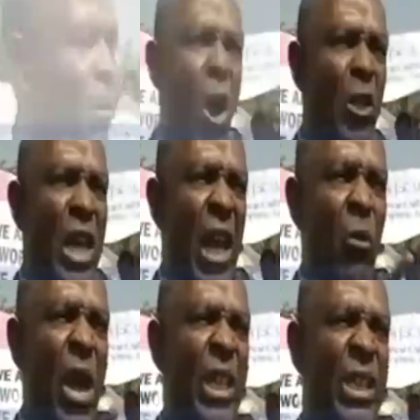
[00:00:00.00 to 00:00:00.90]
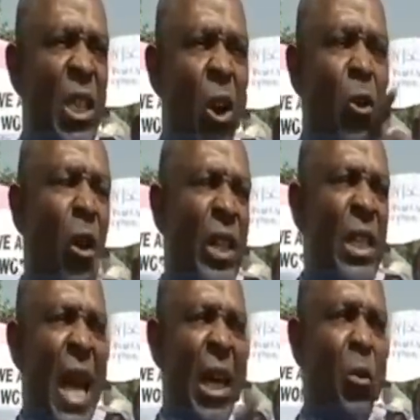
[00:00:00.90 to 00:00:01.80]
What NYSC
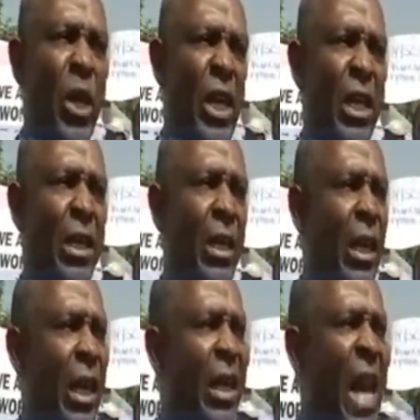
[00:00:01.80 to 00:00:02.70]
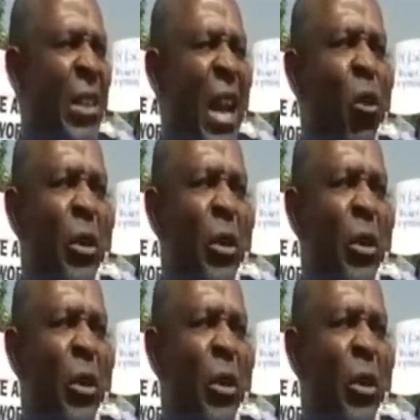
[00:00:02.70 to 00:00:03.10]
authorities are doing, they are trying to